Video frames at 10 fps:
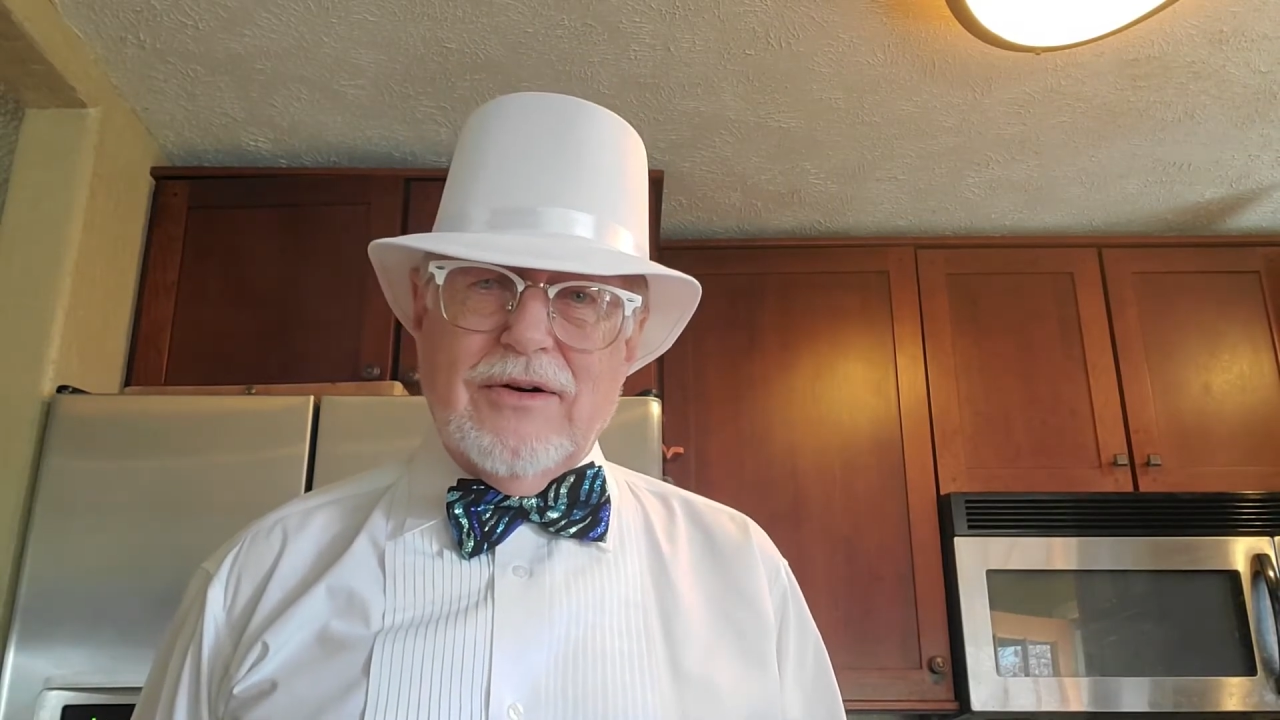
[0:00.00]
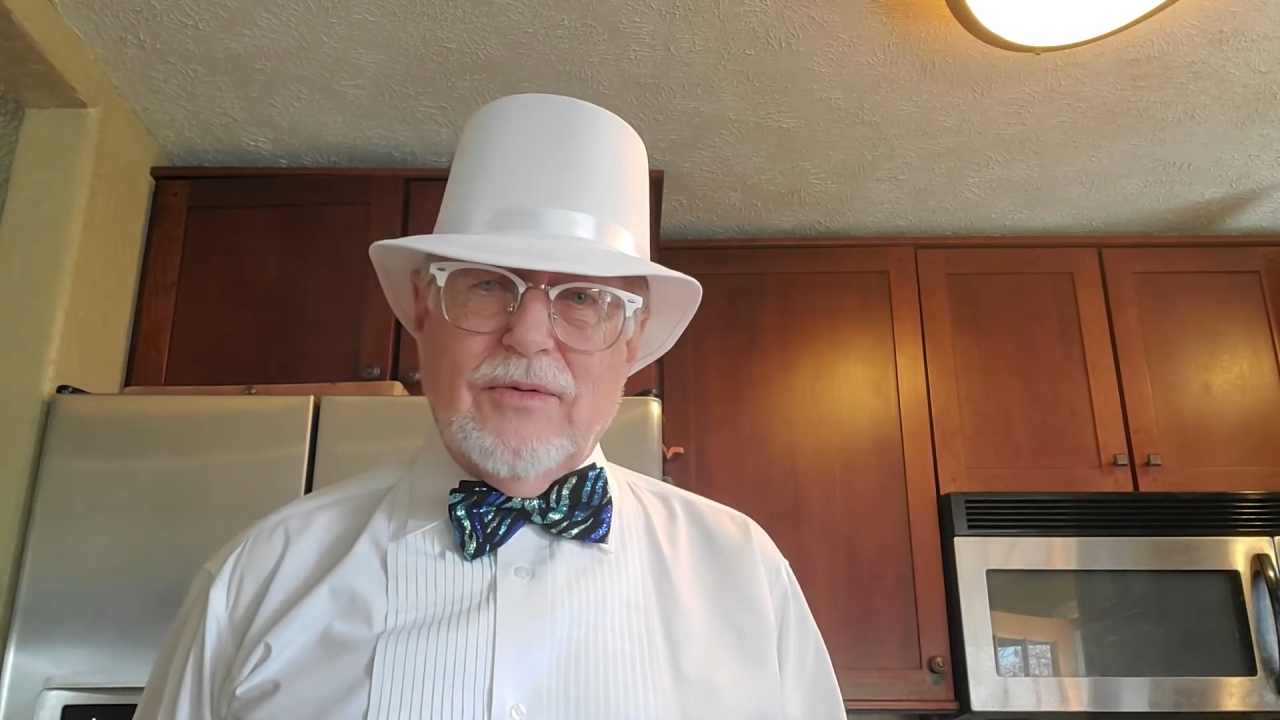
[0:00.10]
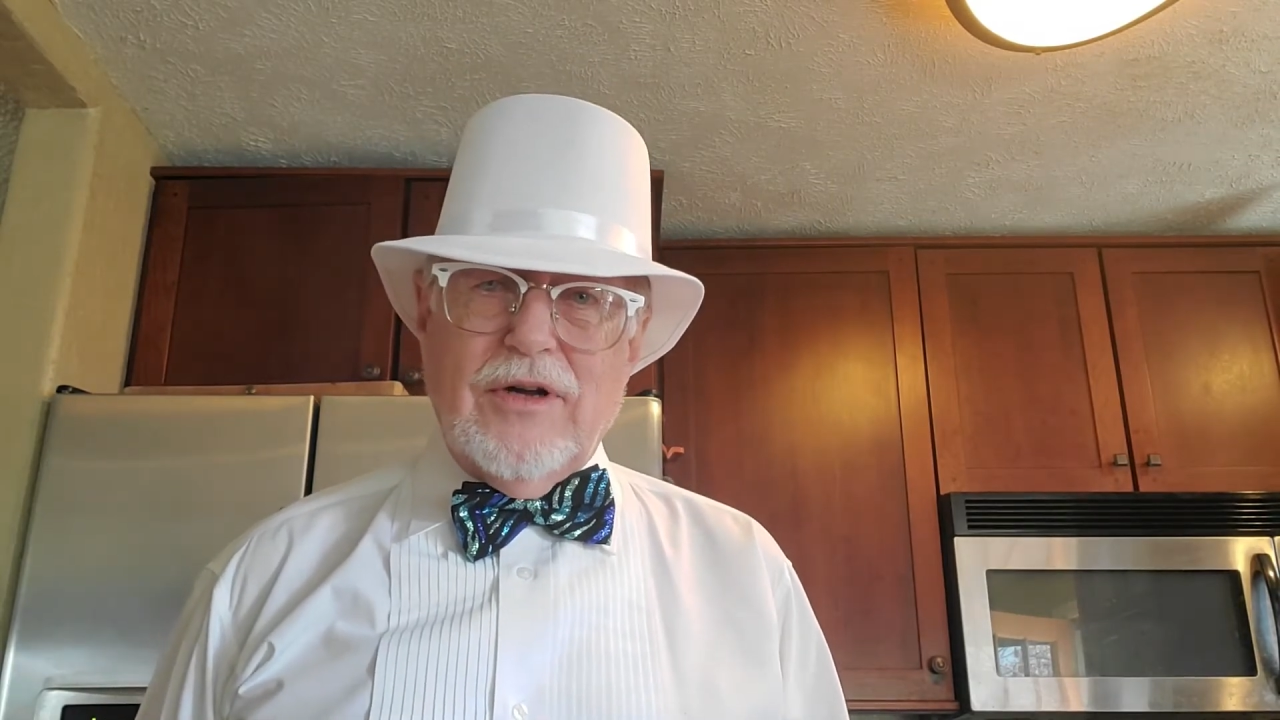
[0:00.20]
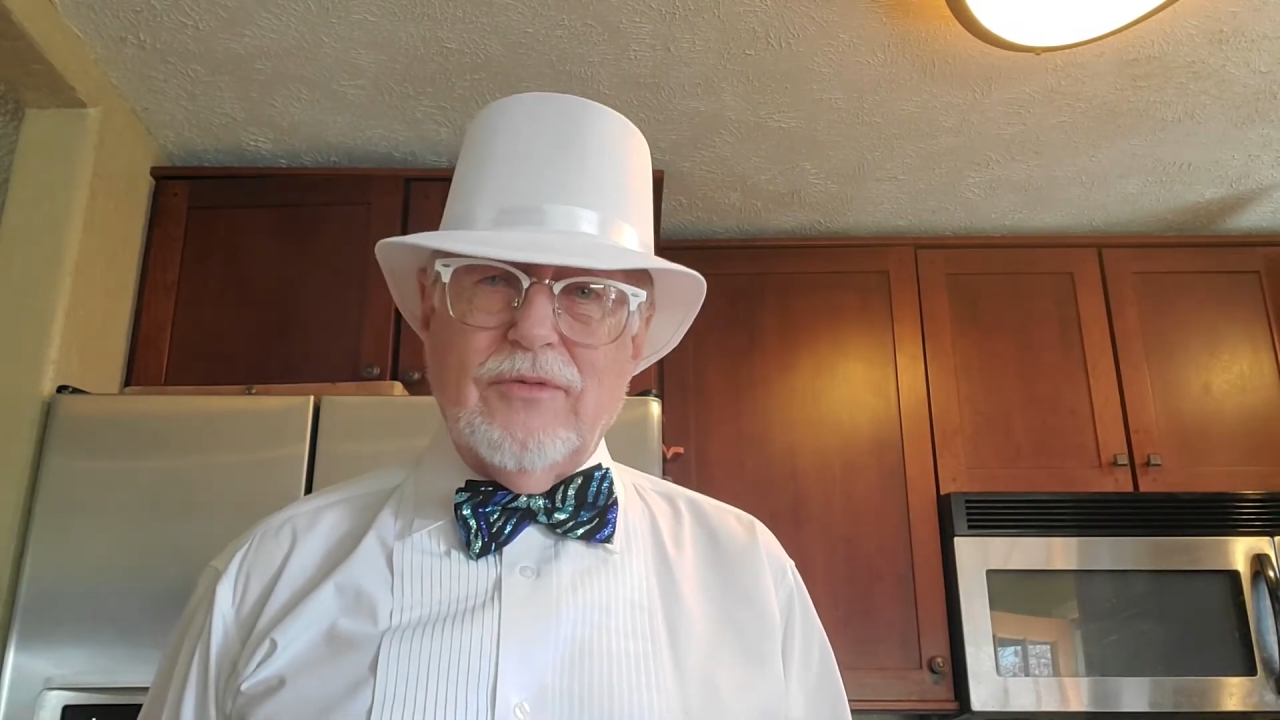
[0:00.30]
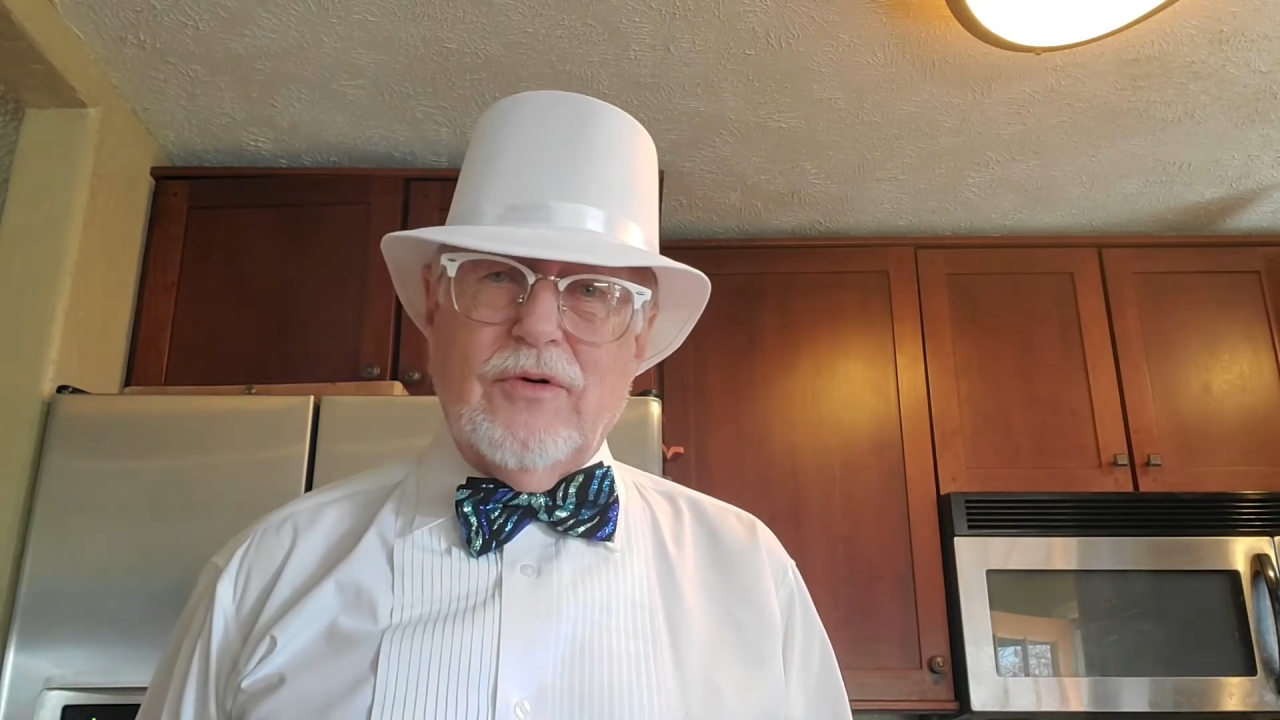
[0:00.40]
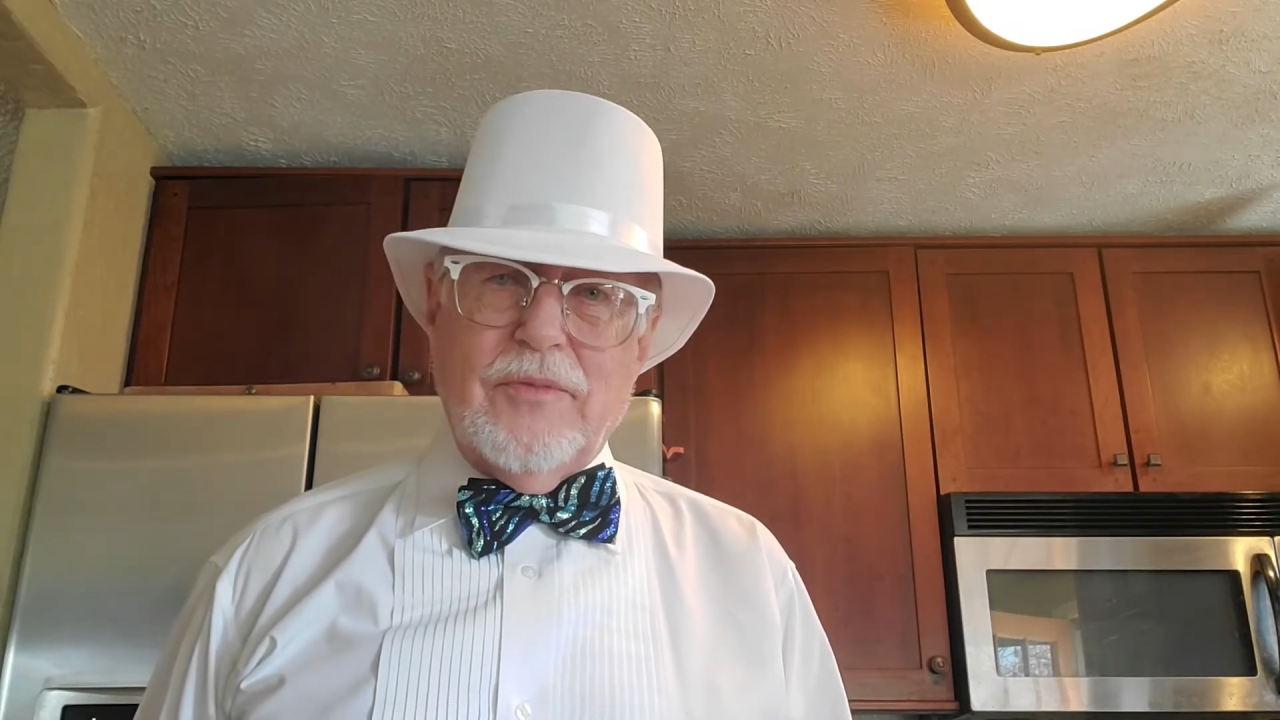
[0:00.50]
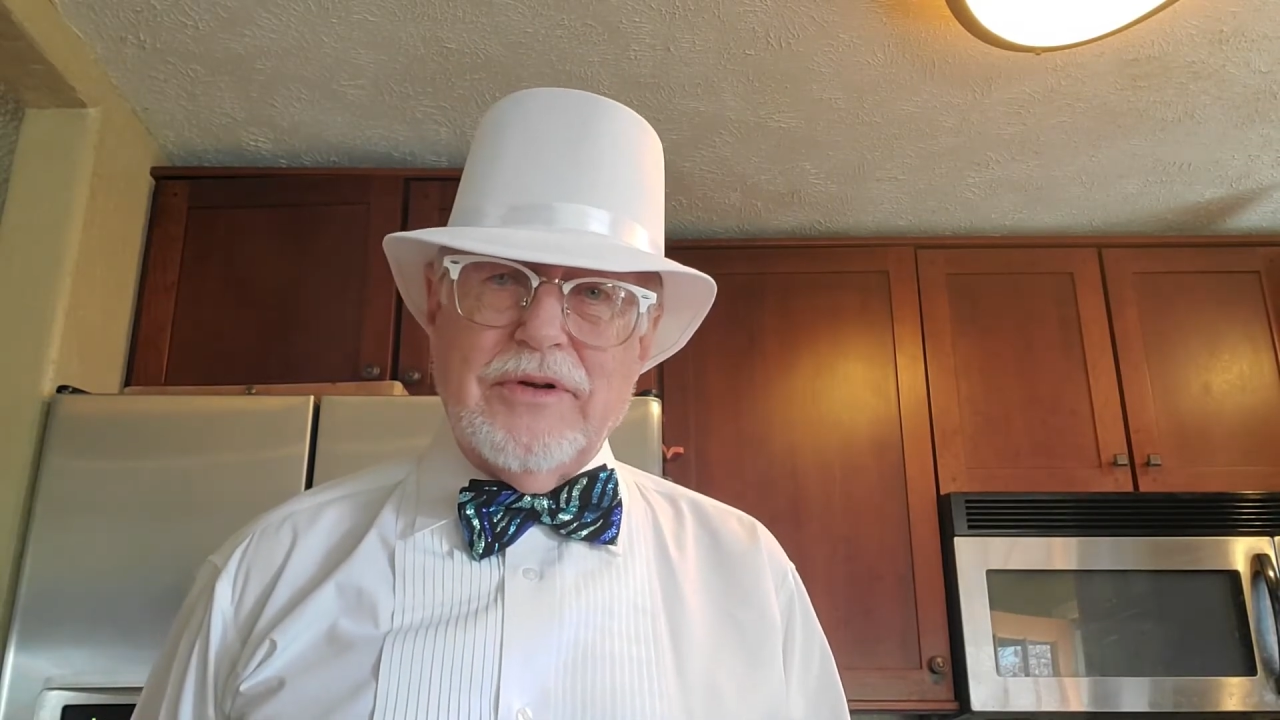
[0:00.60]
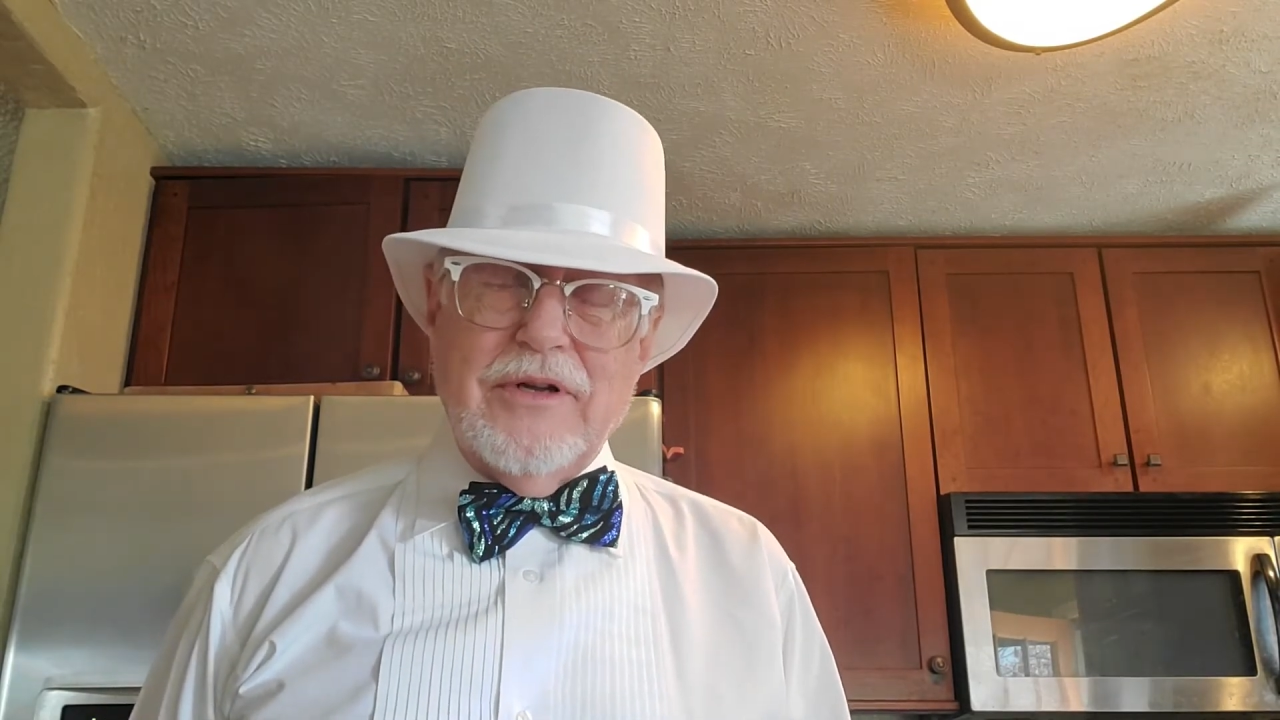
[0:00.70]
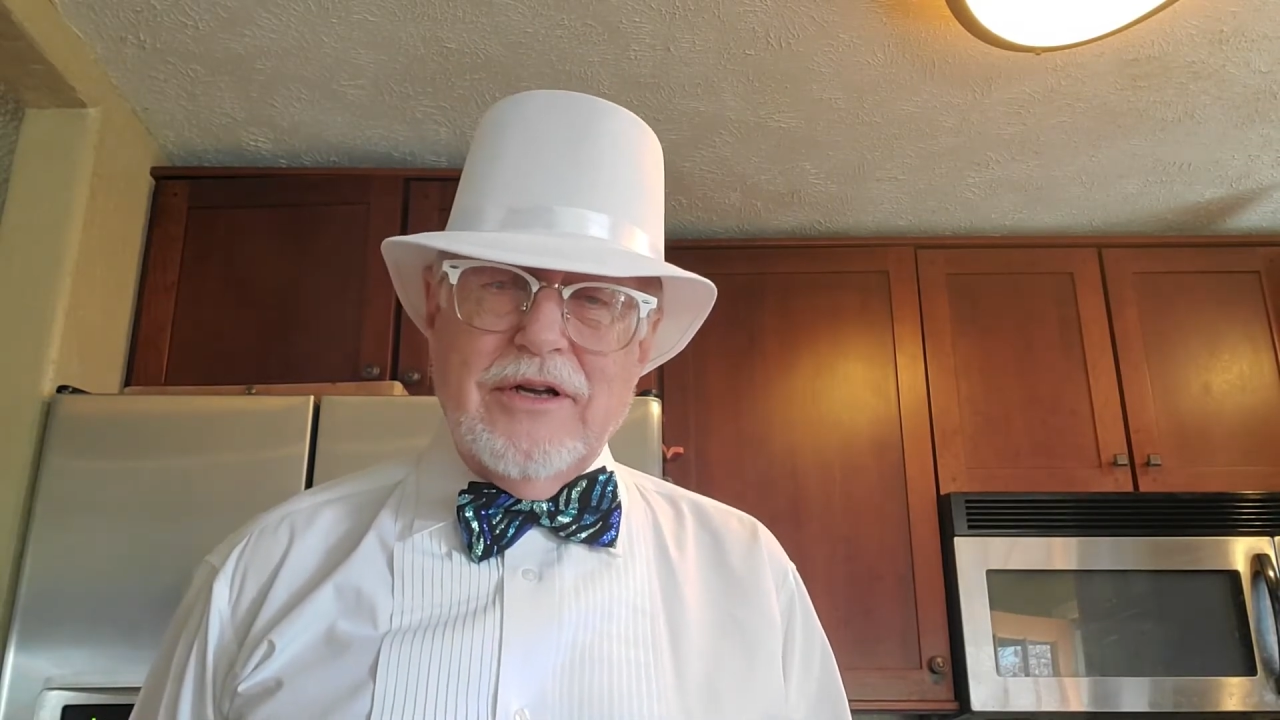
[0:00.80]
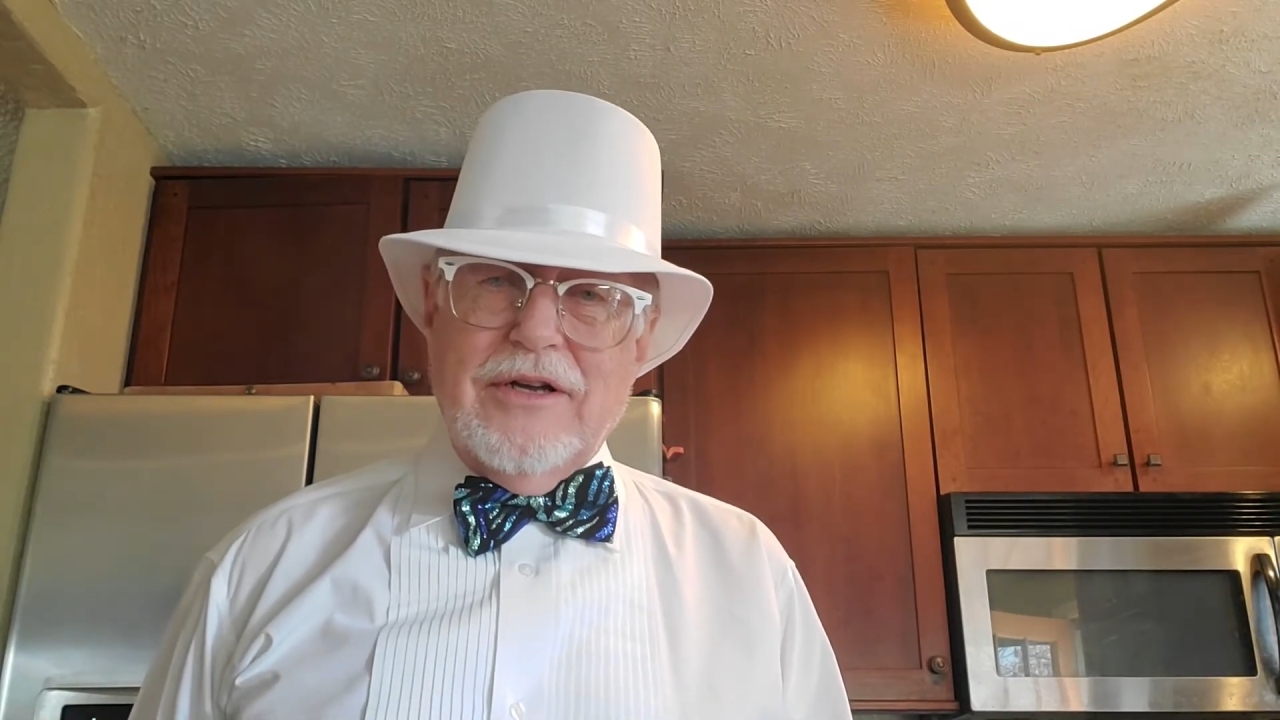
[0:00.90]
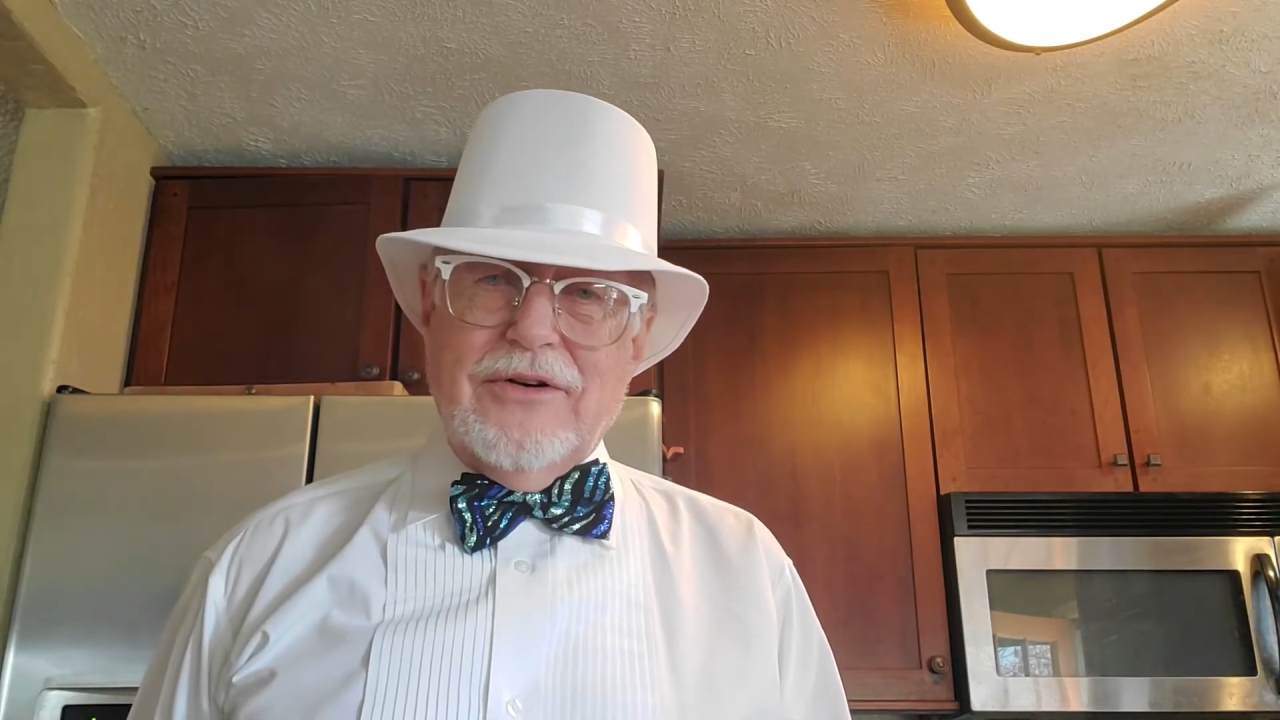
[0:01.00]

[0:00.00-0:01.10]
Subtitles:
one woman